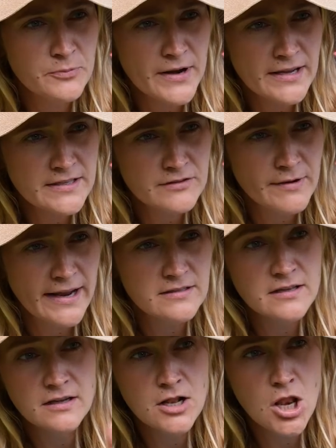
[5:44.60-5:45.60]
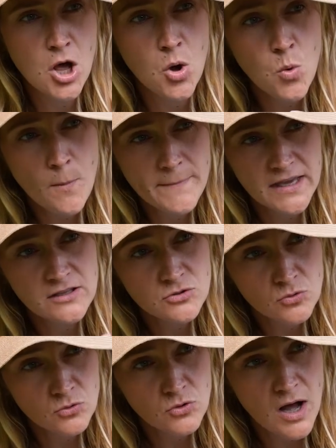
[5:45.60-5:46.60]
spring strength, low,
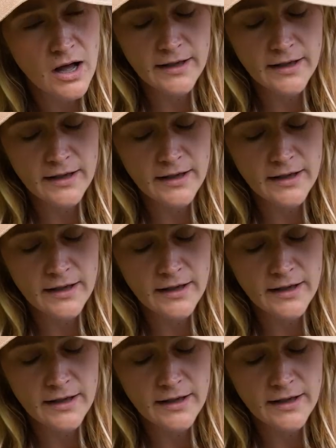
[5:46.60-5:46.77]
mid or